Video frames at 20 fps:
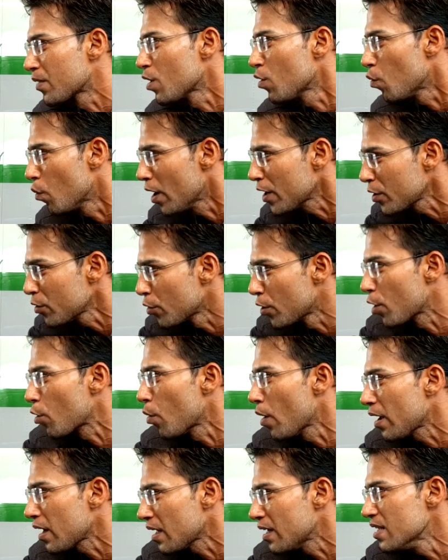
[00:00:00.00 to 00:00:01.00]
what you
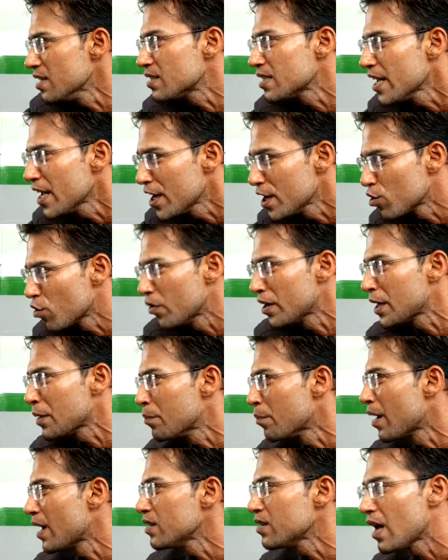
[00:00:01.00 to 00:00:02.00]
require is innovative
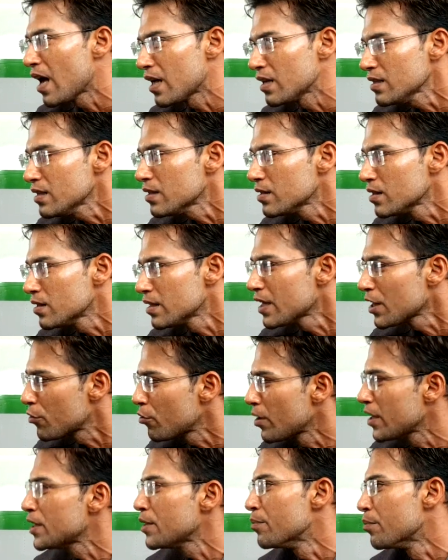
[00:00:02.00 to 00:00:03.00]
mind and
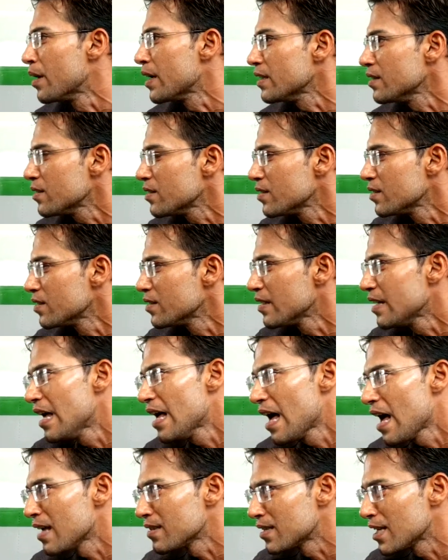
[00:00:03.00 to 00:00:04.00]
creative mind.
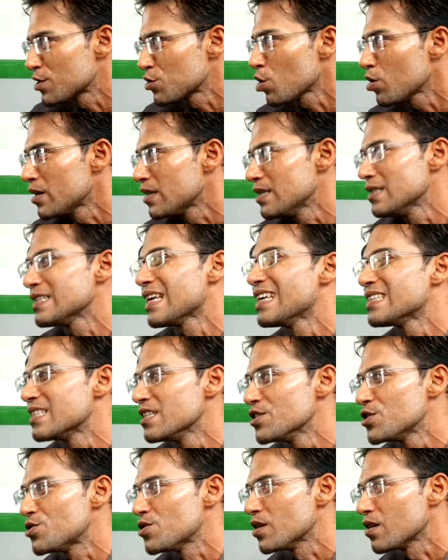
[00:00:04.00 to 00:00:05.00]
And that's all, it is
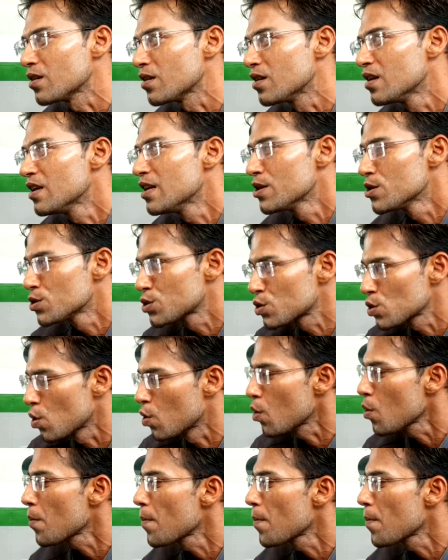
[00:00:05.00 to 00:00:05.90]
essential. So